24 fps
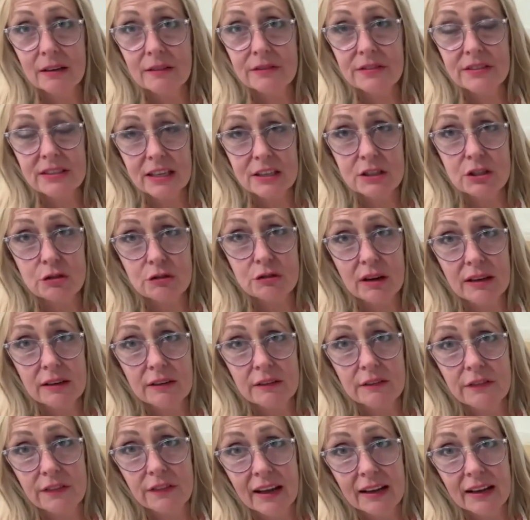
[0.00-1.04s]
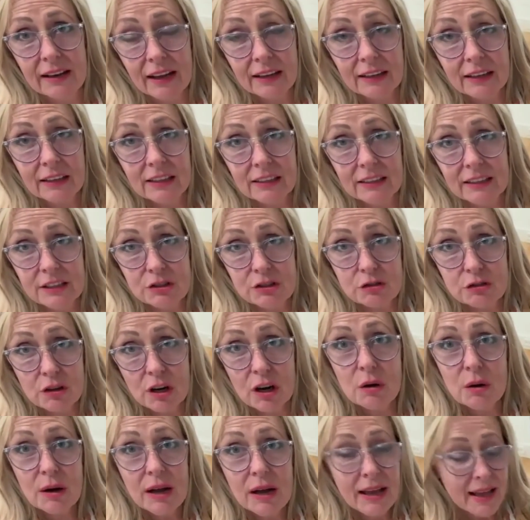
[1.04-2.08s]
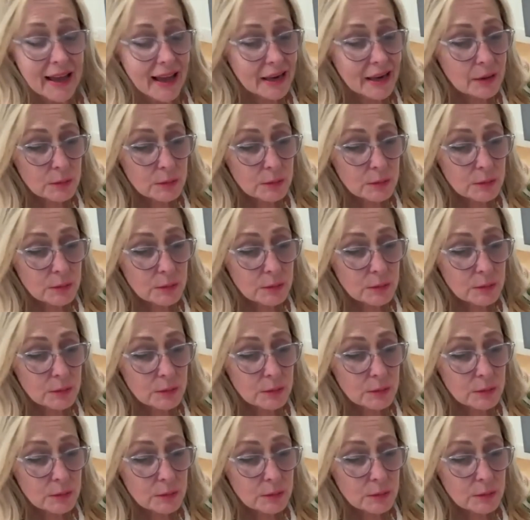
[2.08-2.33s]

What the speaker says: amount of saturated fat and cholesterol.